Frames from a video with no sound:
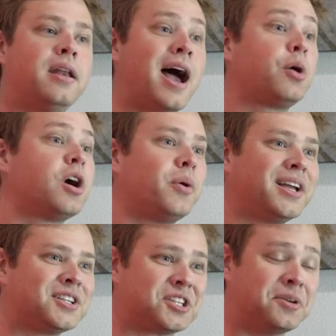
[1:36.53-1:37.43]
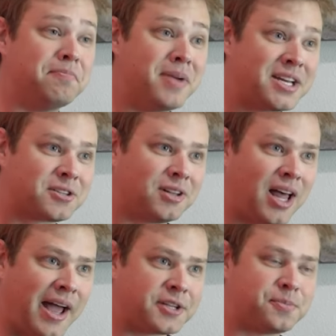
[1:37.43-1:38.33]
Now, going into the mental
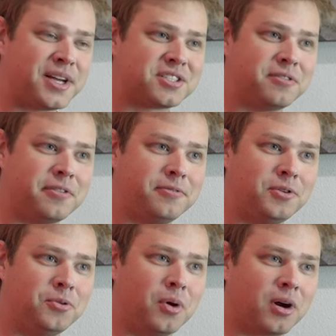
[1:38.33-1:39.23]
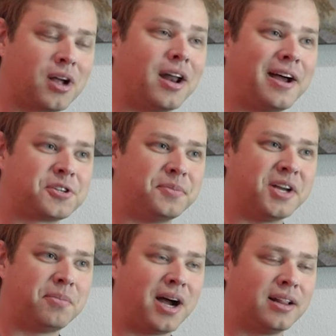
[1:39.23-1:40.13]
aspects of if you are cut out to be
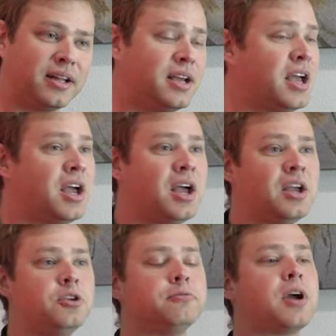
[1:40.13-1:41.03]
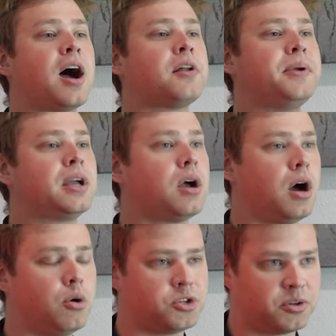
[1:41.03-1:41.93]
a pilot, you've got to be
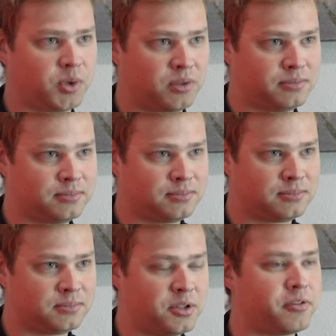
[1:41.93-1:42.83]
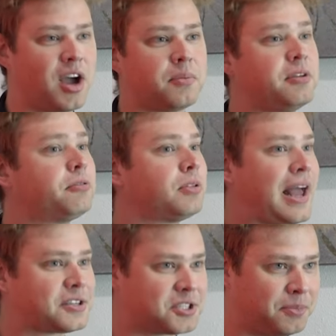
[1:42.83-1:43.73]
coachable. You've got to be
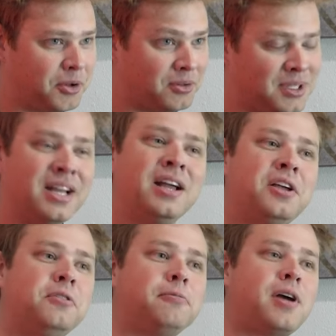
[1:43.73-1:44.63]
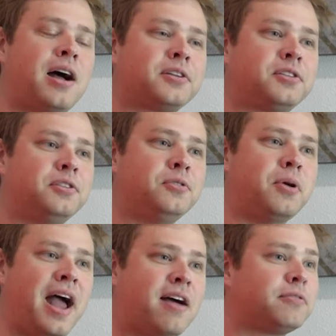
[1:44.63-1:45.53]
flexible. You've got to
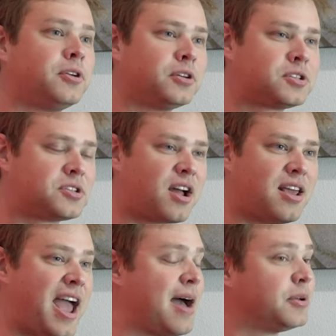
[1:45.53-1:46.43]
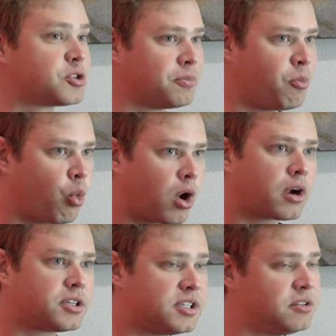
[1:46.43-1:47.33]
have good study habits, or
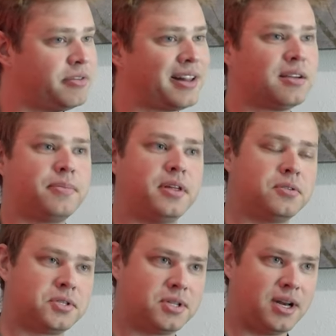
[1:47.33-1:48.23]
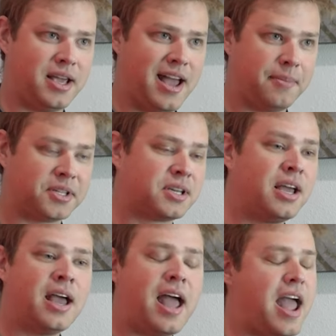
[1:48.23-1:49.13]
work to develop those study habits.
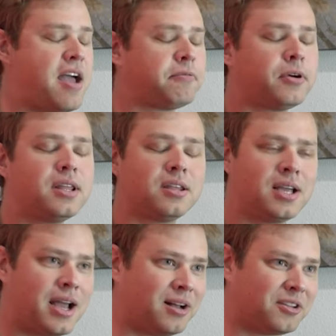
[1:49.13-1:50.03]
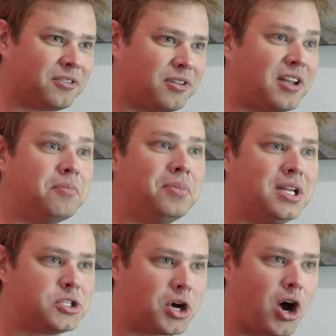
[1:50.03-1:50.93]
Everything else can be
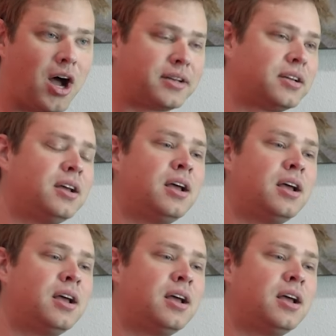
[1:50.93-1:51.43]
taught.